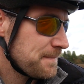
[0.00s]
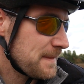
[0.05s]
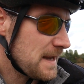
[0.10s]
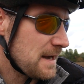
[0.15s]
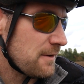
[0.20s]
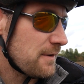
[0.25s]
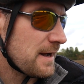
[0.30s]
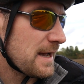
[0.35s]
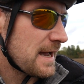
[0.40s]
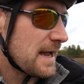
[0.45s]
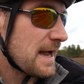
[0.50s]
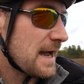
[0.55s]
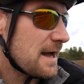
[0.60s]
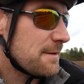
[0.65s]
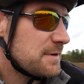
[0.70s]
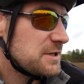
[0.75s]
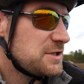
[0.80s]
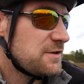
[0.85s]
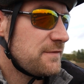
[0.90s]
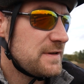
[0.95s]
Now, how
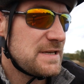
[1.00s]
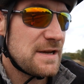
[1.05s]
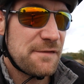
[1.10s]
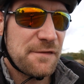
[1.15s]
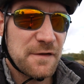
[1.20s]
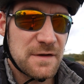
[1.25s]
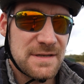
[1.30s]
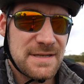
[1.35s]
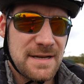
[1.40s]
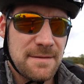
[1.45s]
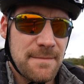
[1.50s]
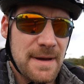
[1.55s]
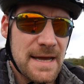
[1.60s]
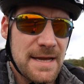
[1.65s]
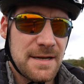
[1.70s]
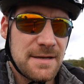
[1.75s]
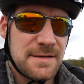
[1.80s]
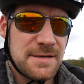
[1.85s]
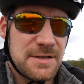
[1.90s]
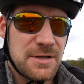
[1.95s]
much of a difference it
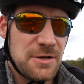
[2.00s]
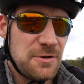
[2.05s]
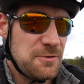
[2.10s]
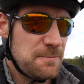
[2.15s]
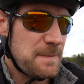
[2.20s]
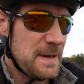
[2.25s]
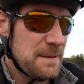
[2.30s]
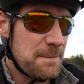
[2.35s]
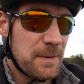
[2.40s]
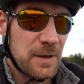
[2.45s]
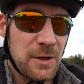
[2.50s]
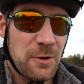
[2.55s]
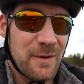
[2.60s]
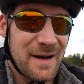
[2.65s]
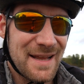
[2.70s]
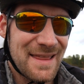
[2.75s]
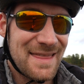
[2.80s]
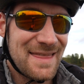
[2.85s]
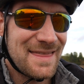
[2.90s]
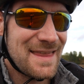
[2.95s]
makes to people who are